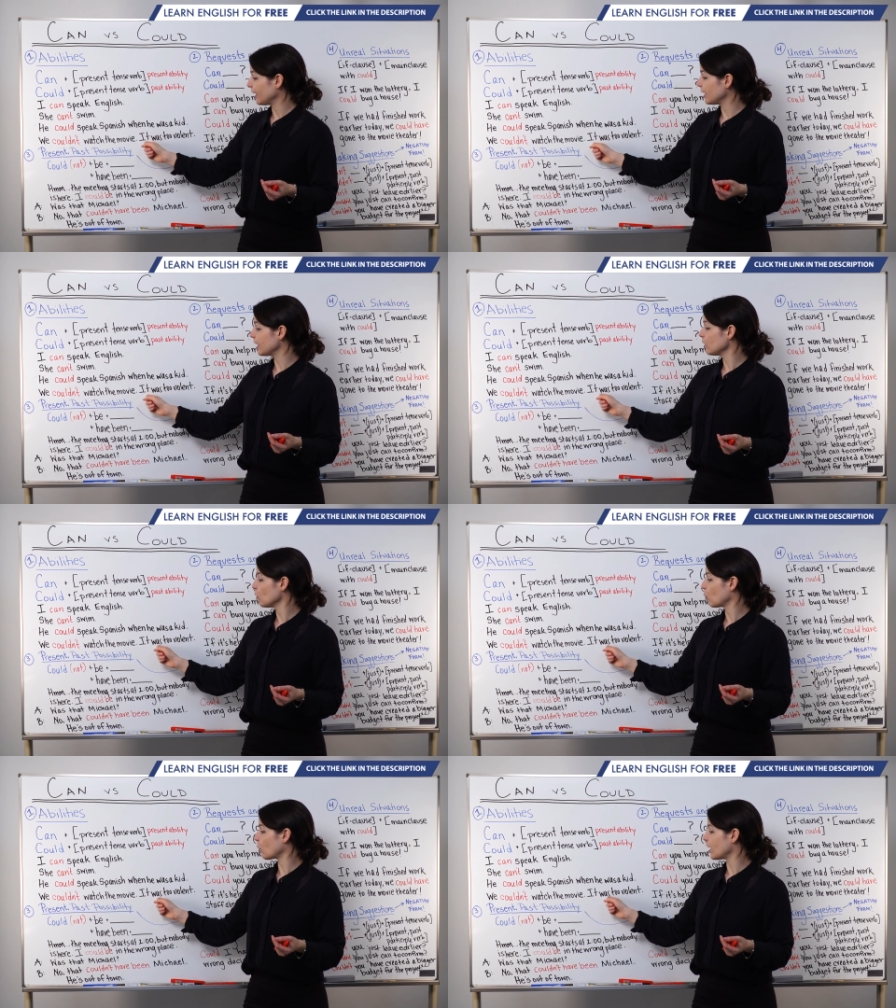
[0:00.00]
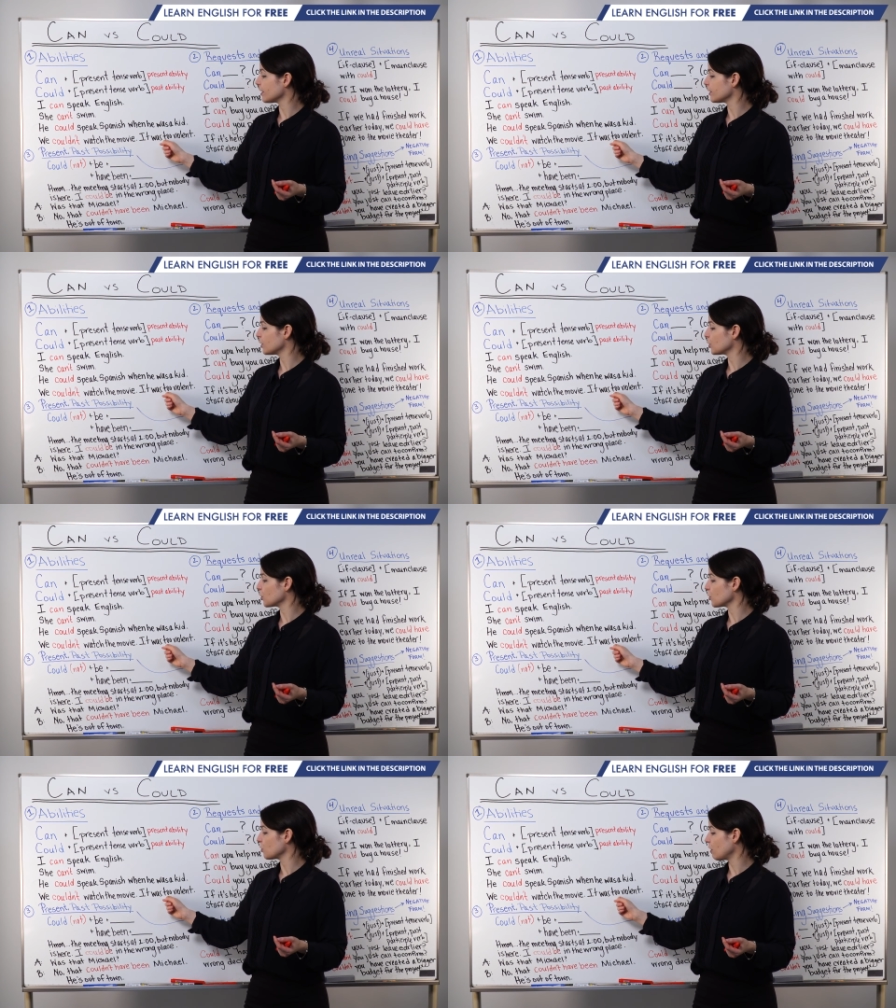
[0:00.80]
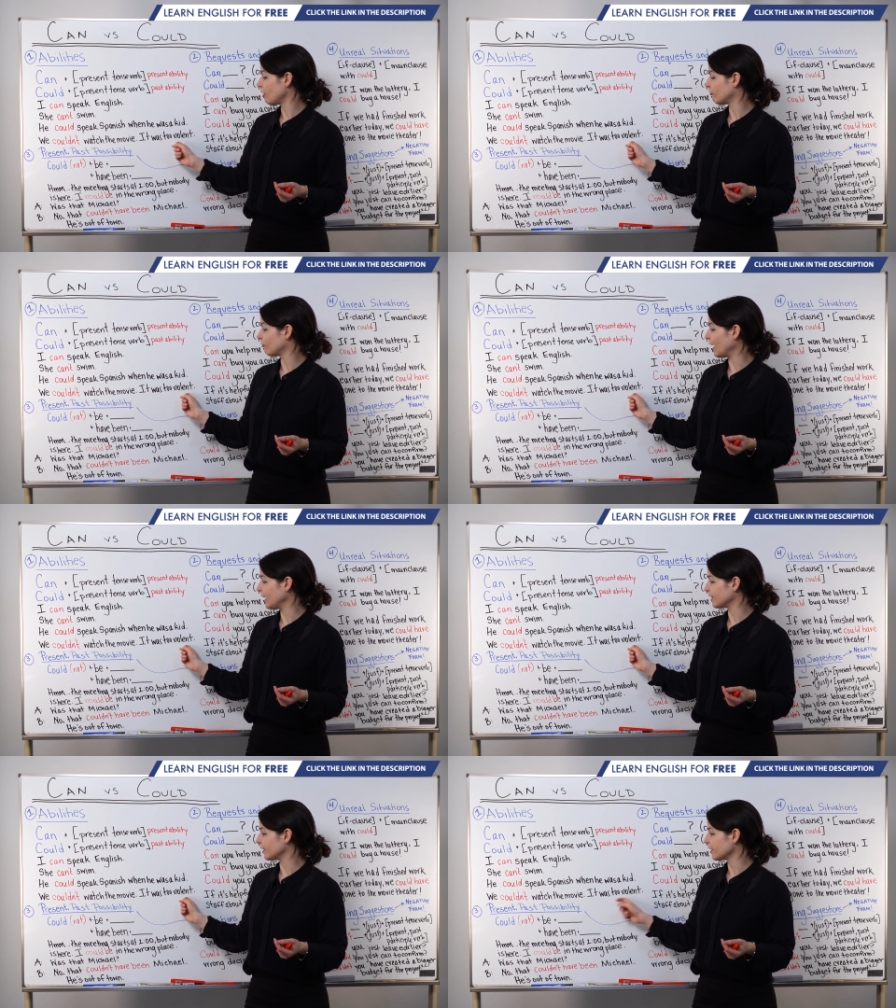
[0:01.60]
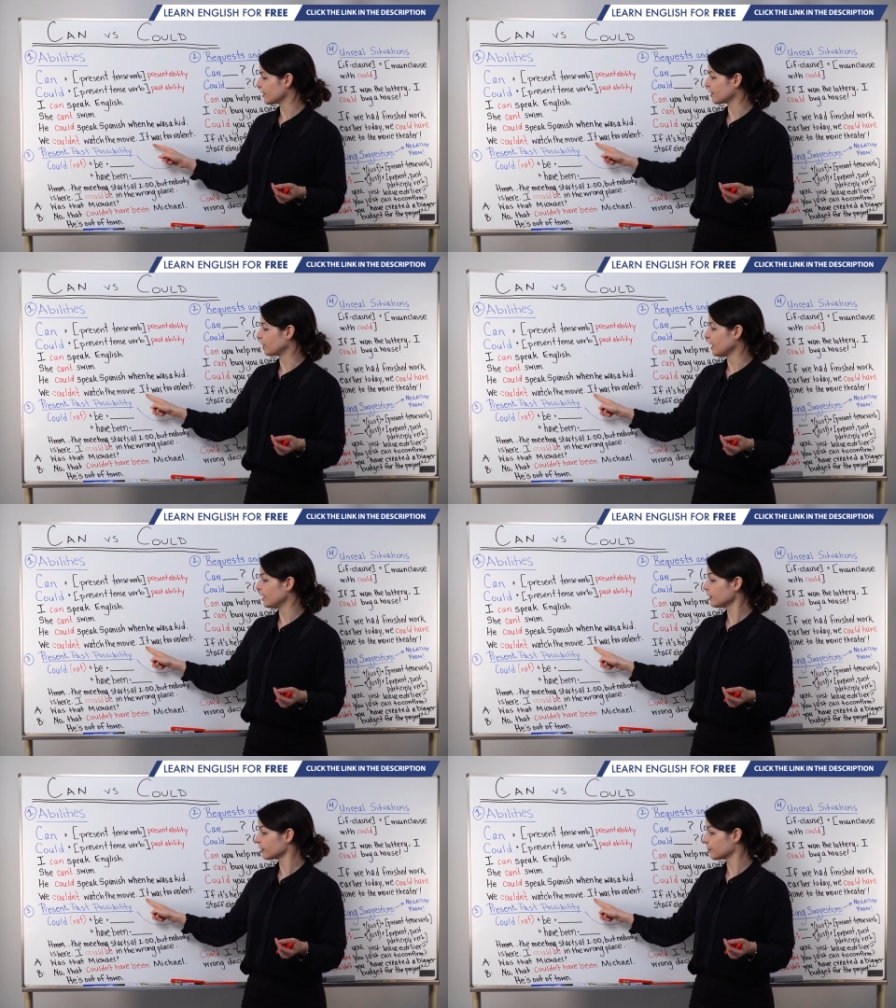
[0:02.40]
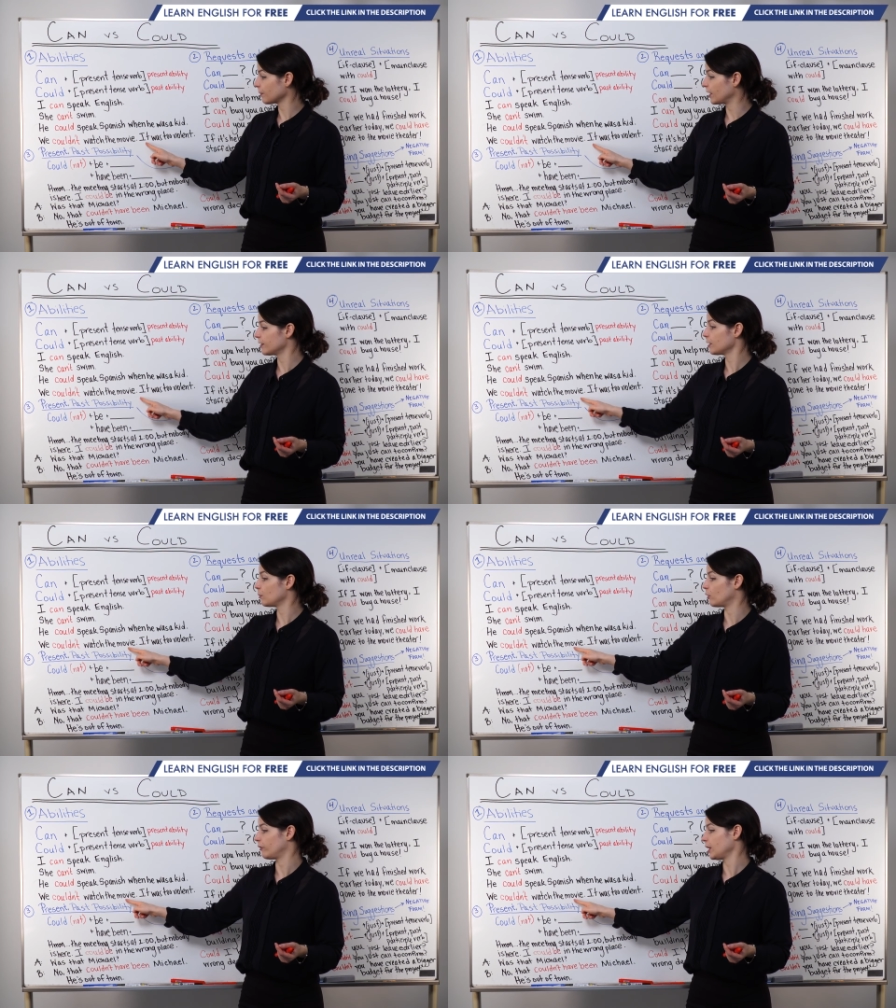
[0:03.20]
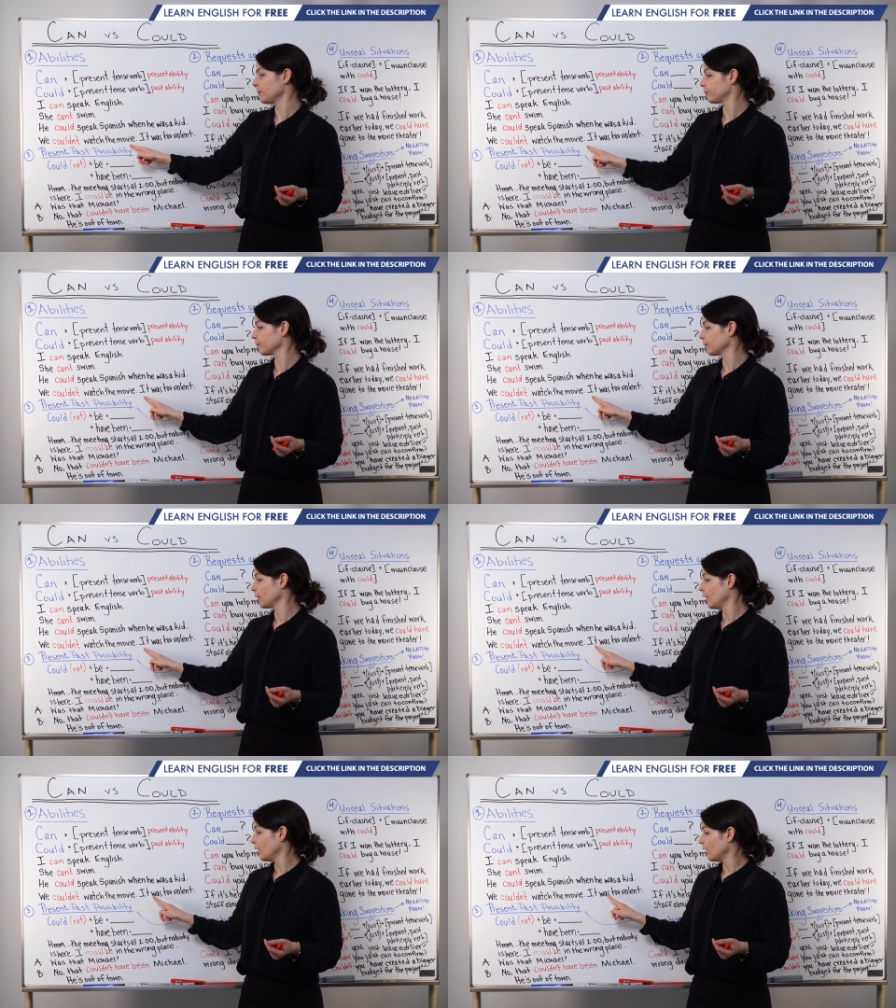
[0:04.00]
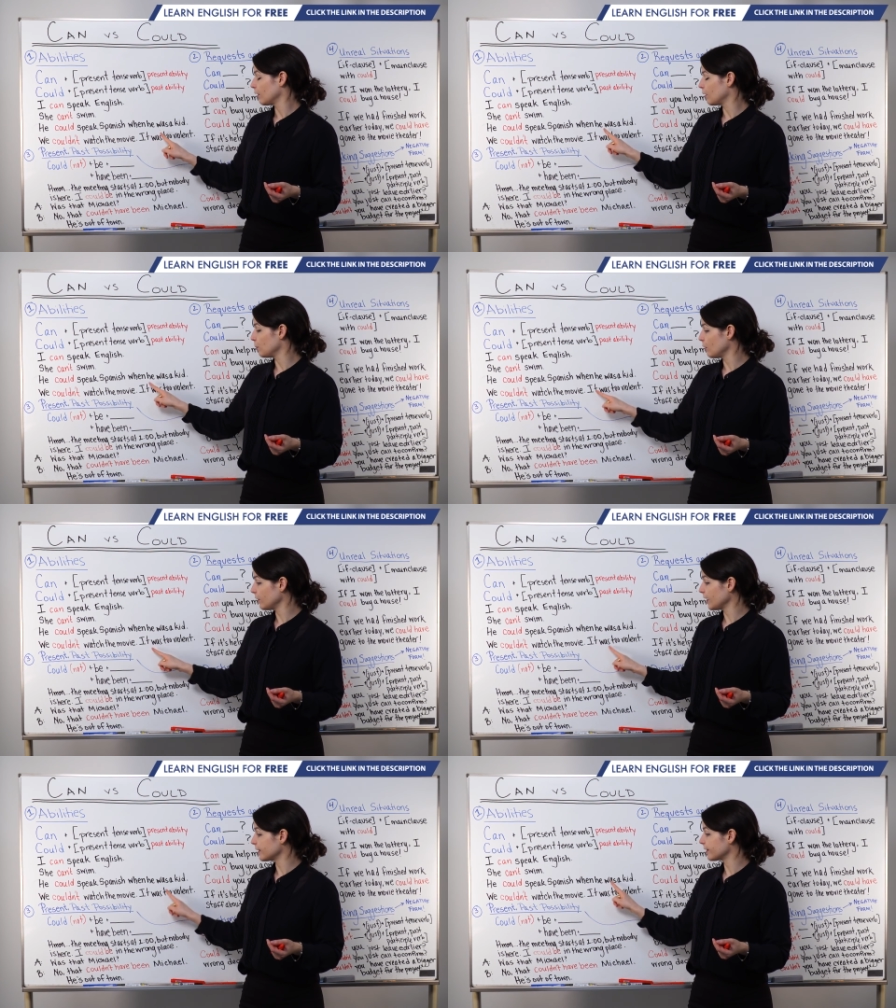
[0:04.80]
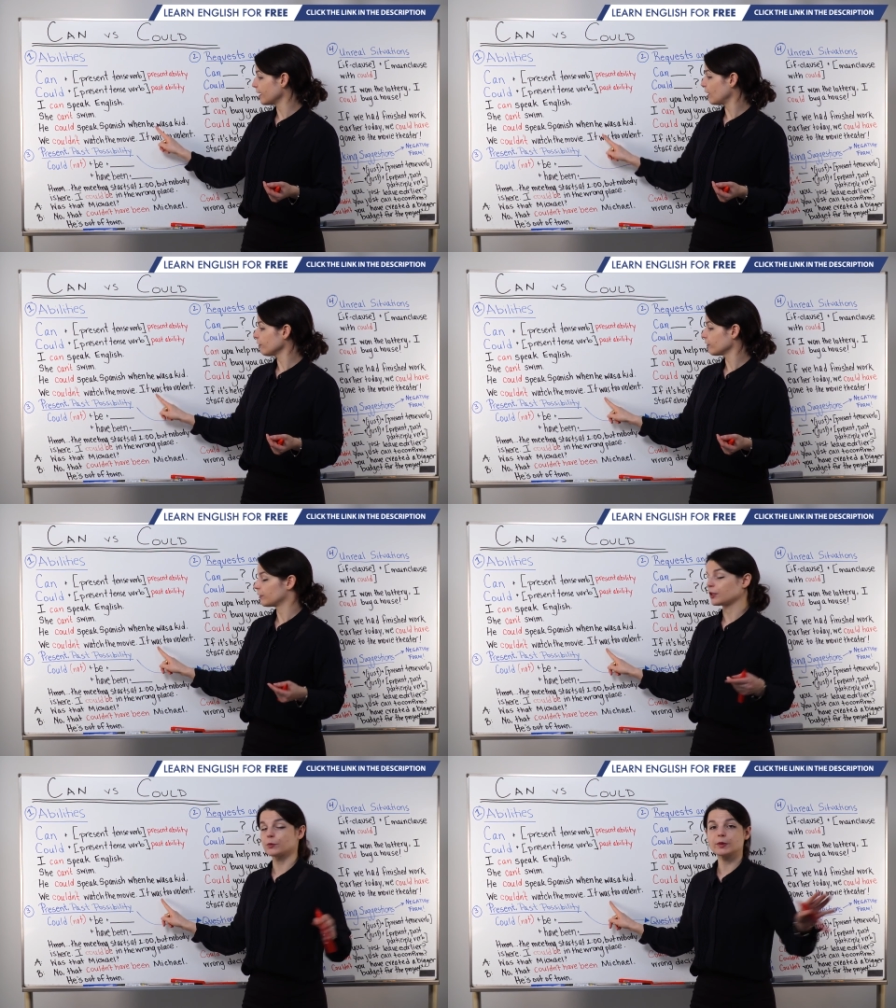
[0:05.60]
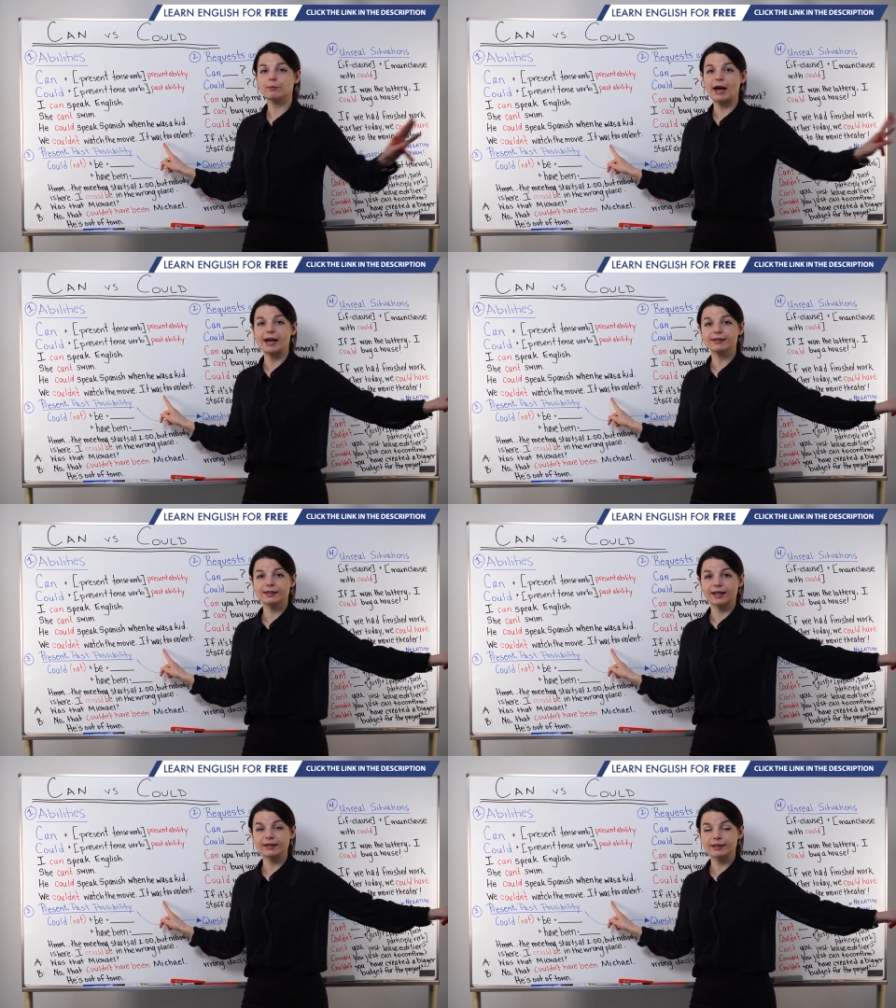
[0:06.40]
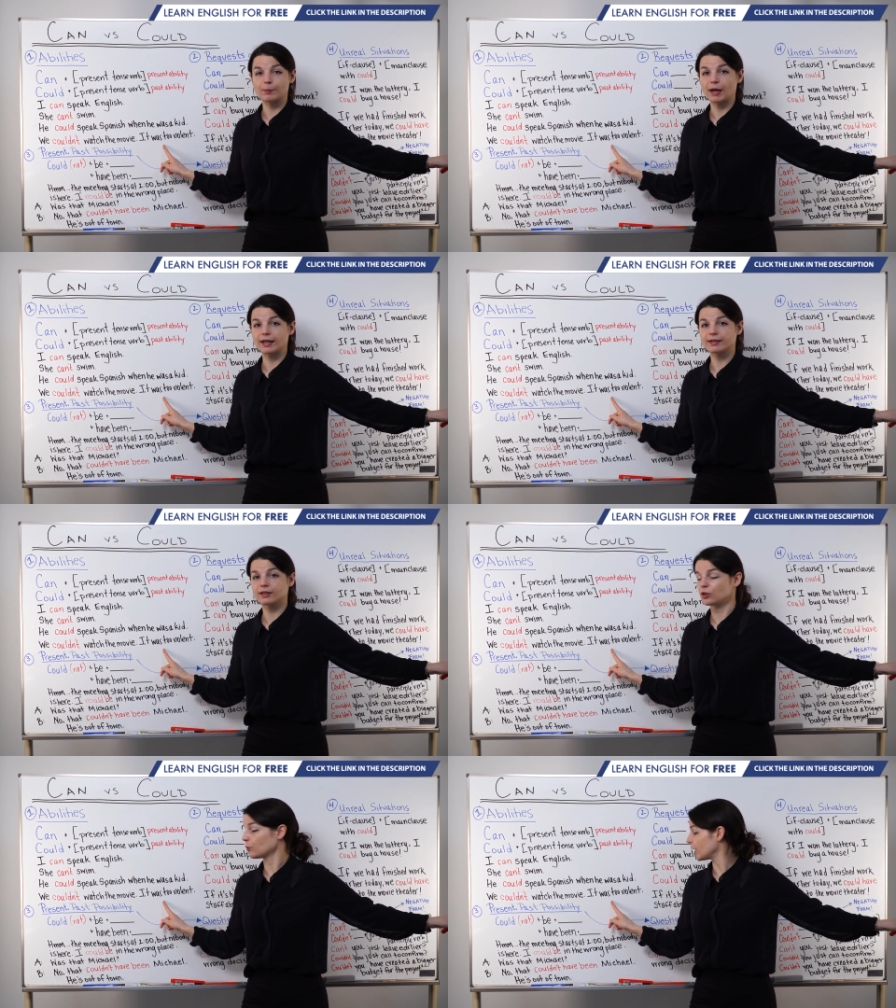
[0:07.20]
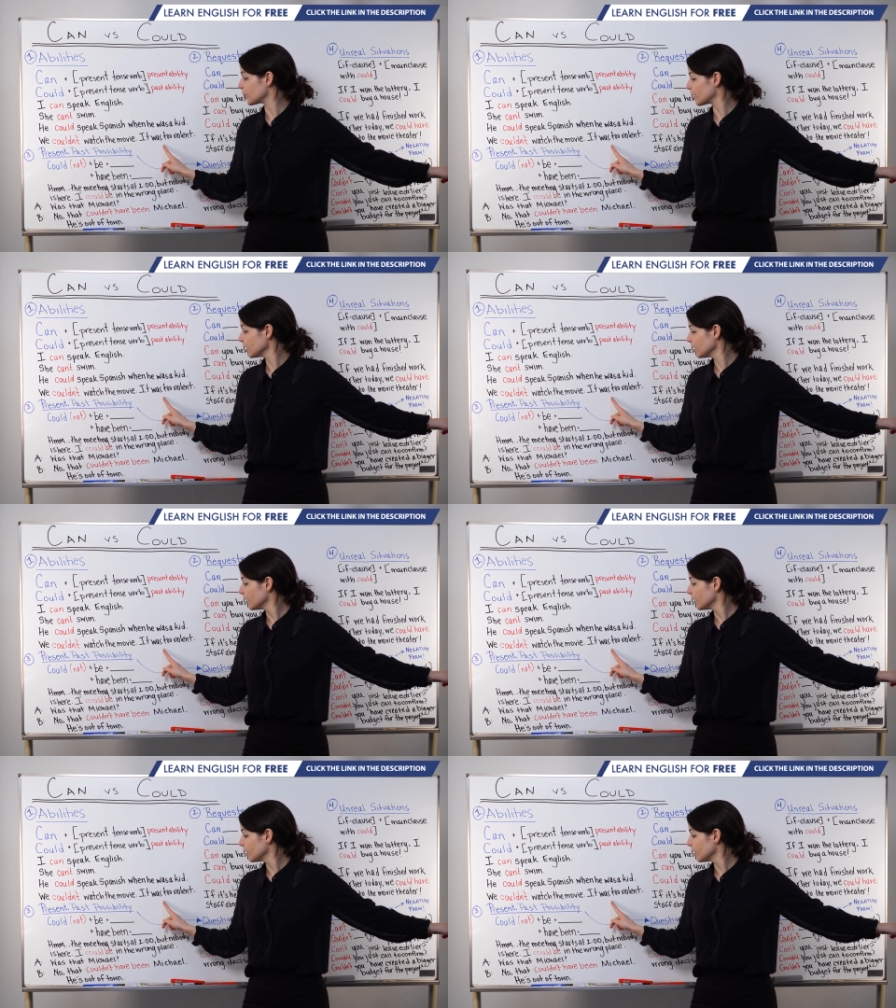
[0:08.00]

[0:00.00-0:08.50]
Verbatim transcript: It was too violent. So it is the movie, the movie itself, this was past tense, a past situation.